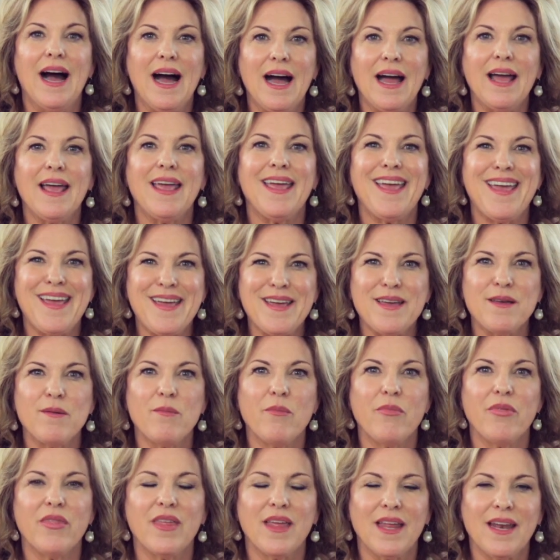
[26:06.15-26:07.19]
I
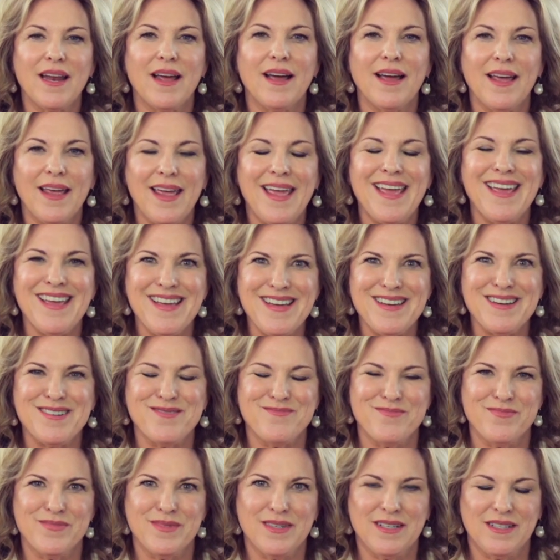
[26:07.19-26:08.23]
am that I am.